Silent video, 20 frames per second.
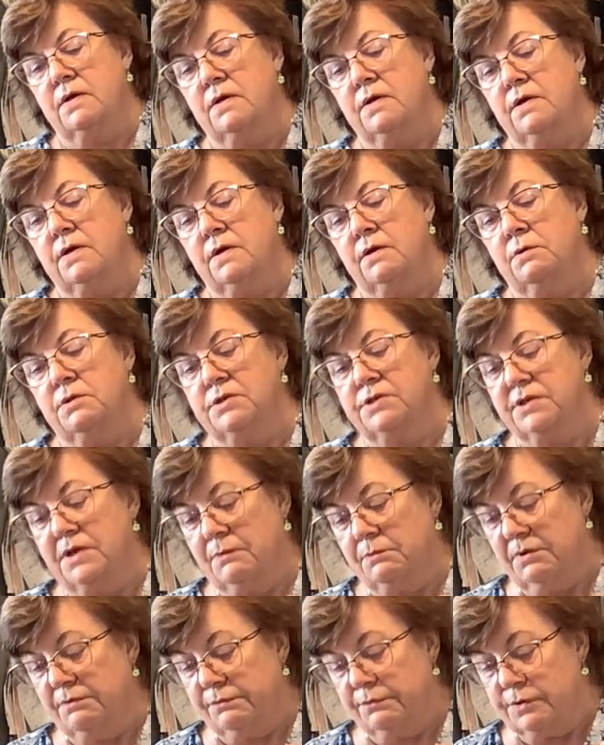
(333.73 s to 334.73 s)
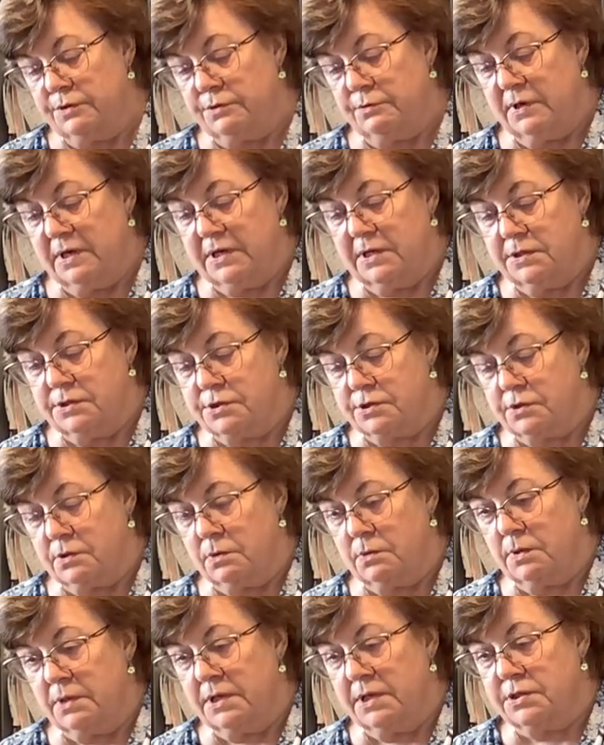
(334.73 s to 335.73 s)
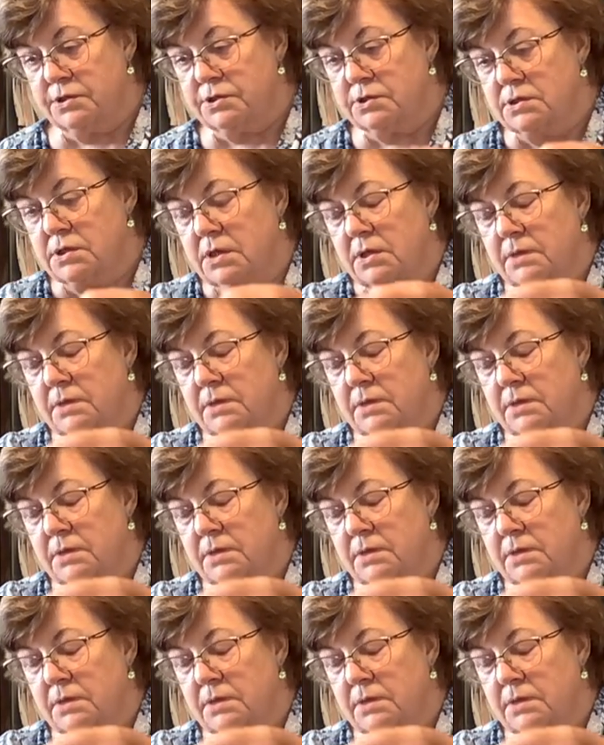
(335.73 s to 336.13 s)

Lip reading: you know, it's not refrigerated, so it's